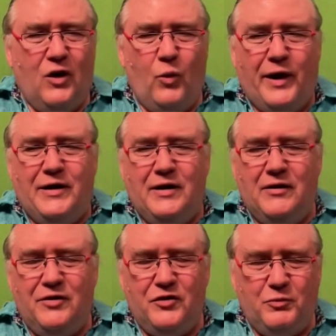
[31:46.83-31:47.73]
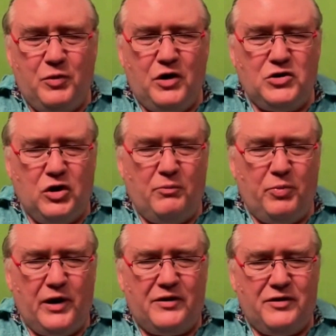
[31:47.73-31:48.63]
when the spiritual
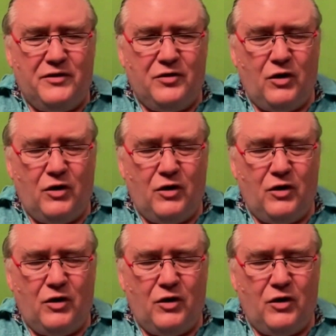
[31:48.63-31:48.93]
presence